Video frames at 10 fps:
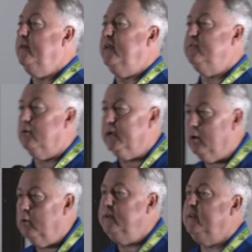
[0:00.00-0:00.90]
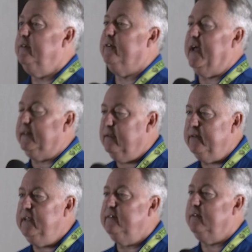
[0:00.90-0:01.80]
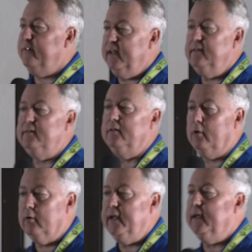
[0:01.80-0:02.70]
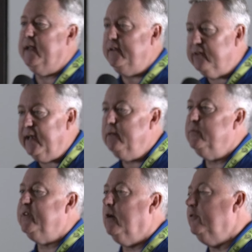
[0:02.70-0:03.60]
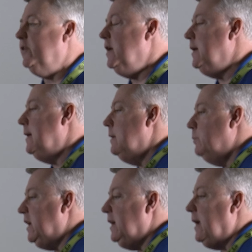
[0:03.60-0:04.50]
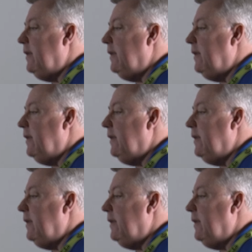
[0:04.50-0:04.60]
and they started going to different activities and events and learning and educating themselves. But again,